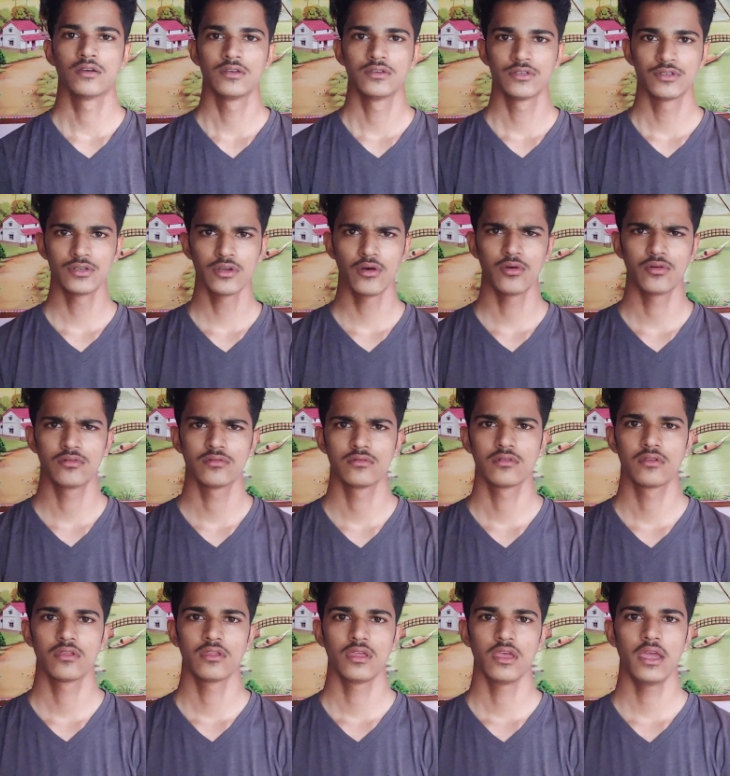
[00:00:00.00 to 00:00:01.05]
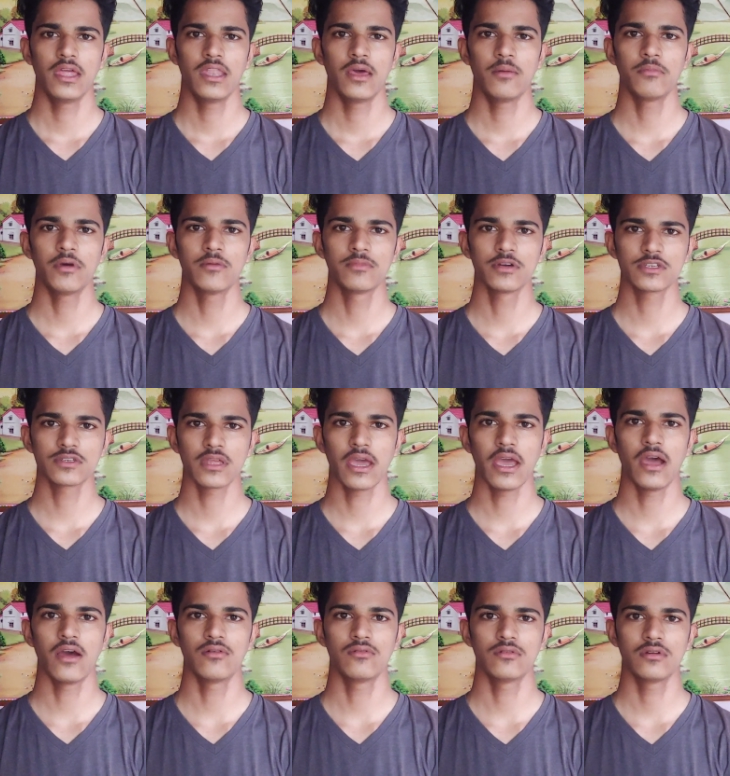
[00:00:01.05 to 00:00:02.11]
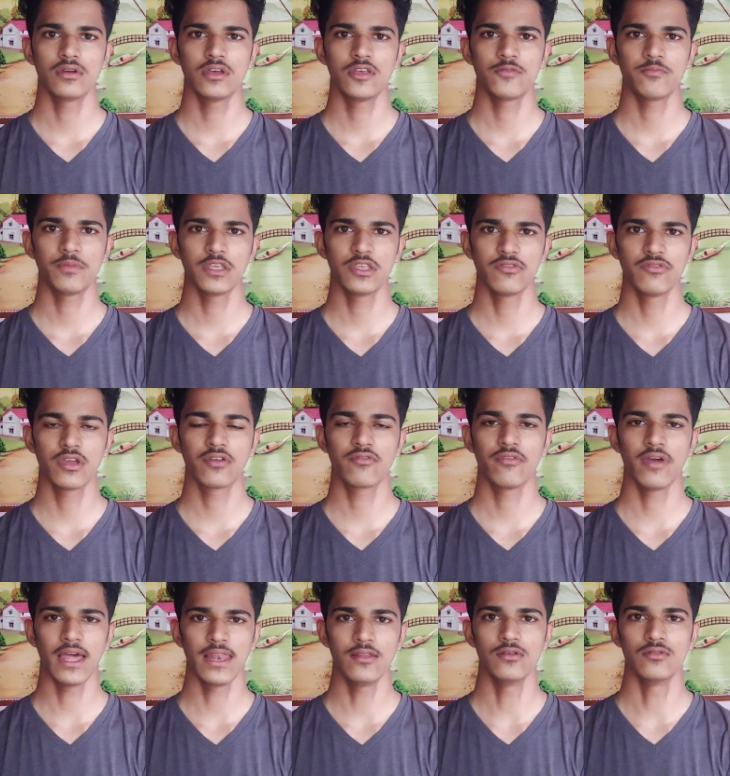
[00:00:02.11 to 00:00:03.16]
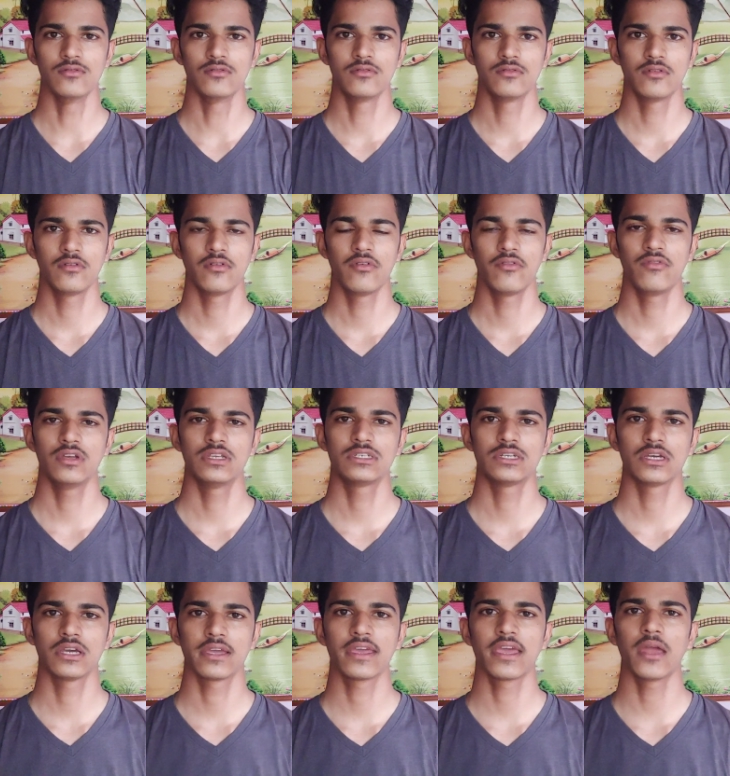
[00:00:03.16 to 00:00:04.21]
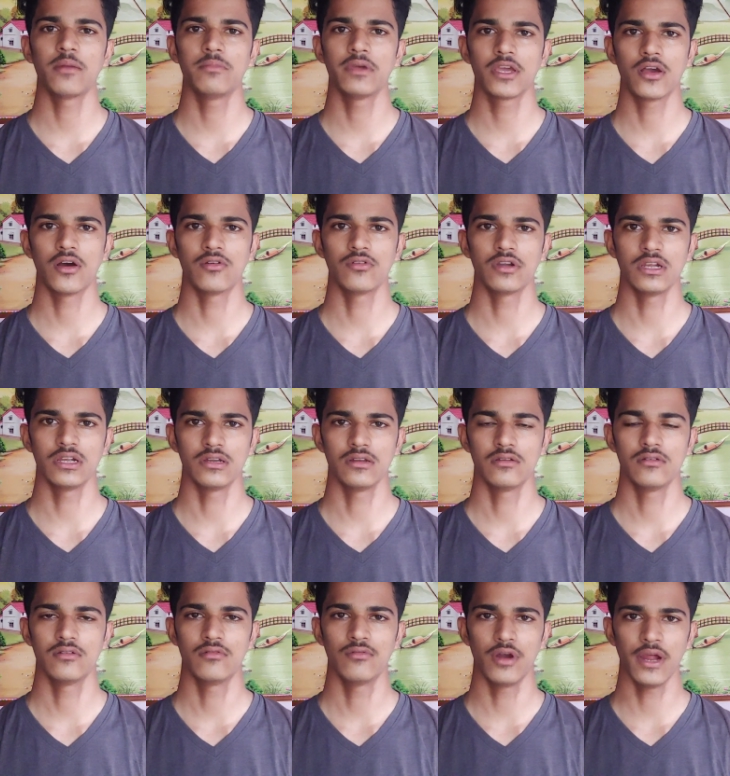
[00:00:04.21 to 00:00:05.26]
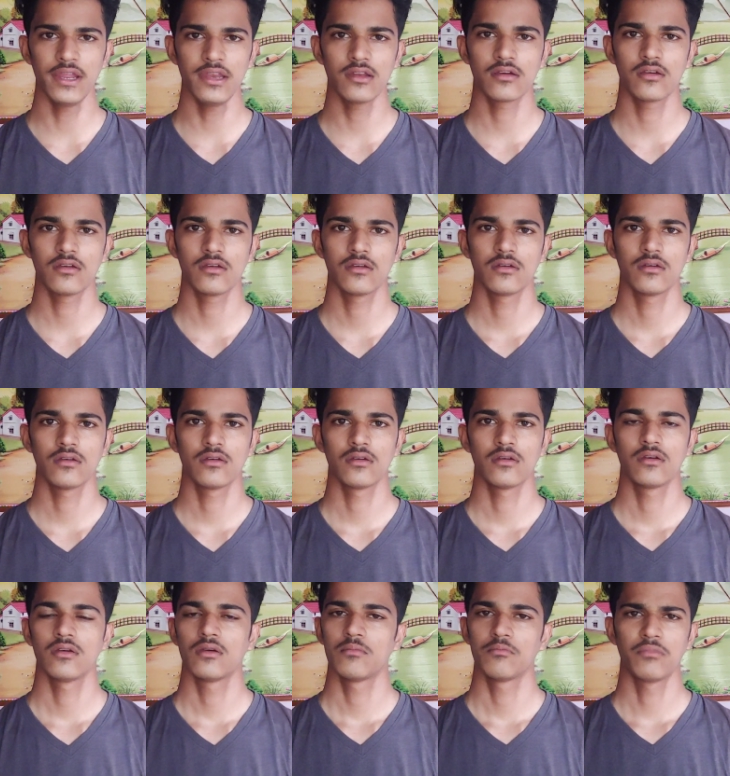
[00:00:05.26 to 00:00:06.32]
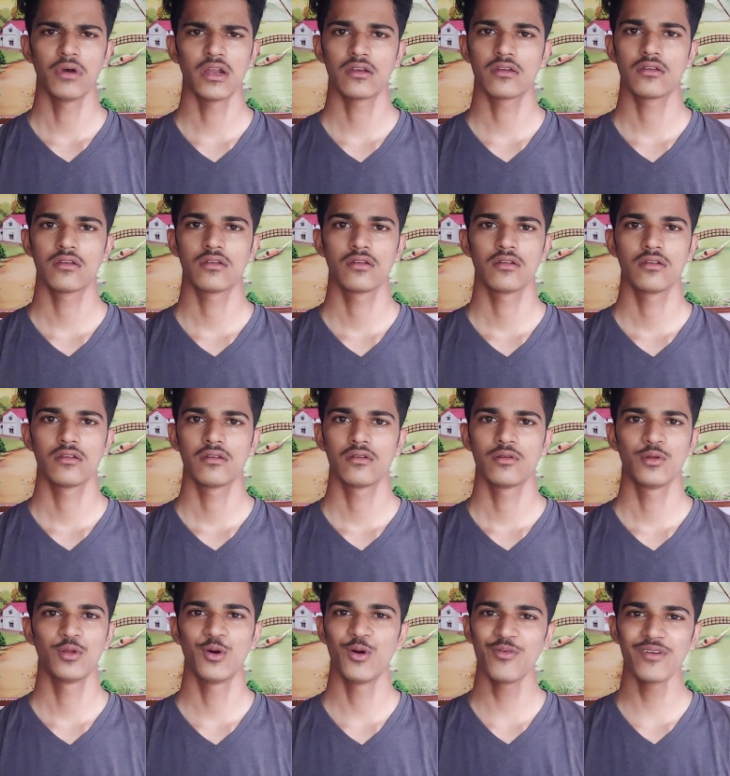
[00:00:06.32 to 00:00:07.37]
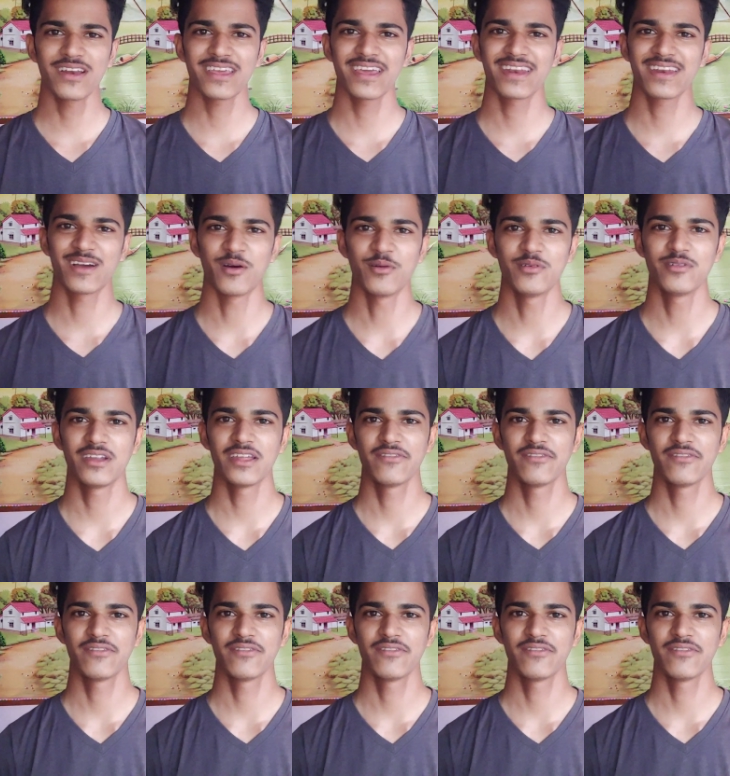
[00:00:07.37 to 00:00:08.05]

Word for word: So, a number must have a specific value which can be counted, right? But no one can count